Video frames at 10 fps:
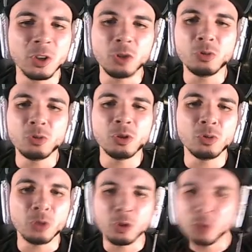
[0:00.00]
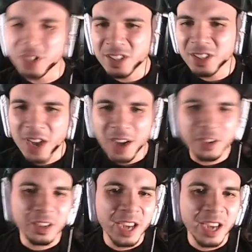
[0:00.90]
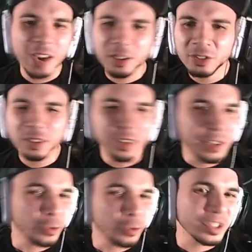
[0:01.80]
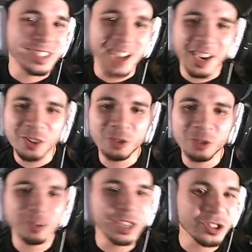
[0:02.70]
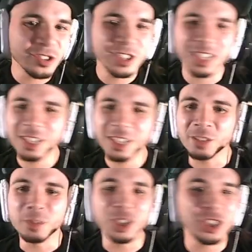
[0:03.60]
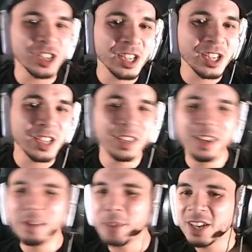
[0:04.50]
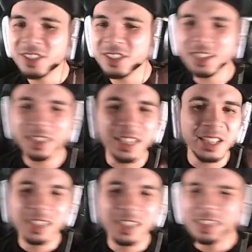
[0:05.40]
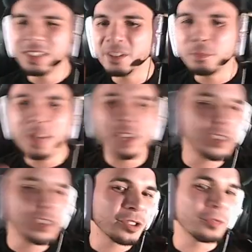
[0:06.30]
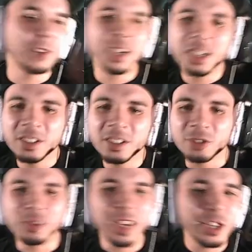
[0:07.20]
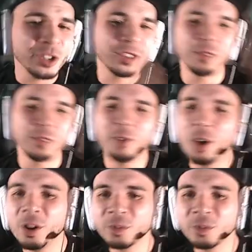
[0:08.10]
you design your character and you design your creatures, and then the machine basically makes your fucking creations evolve